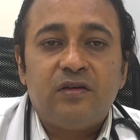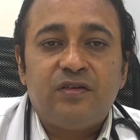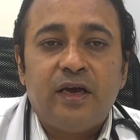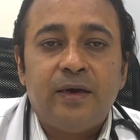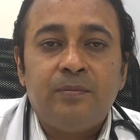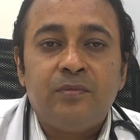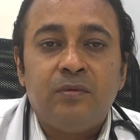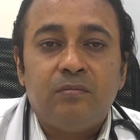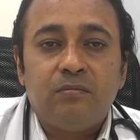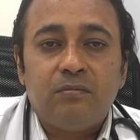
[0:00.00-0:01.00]

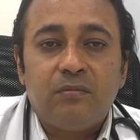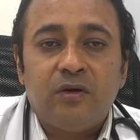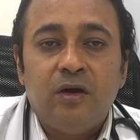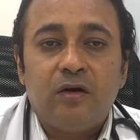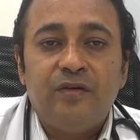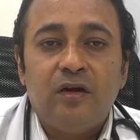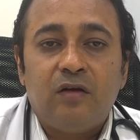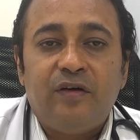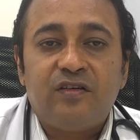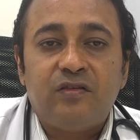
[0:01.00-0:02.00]
Same nerve
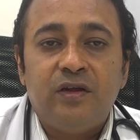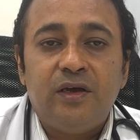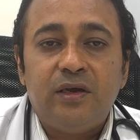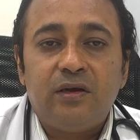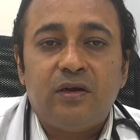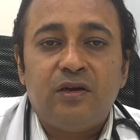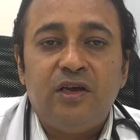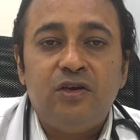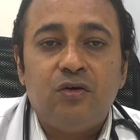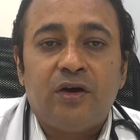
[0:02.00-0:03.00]
innervates the
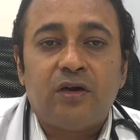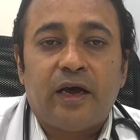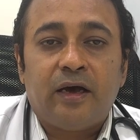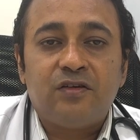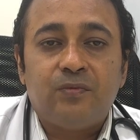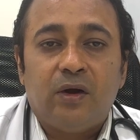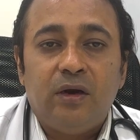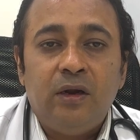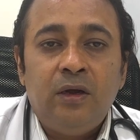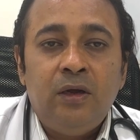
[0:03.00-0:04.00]
knee joint as well.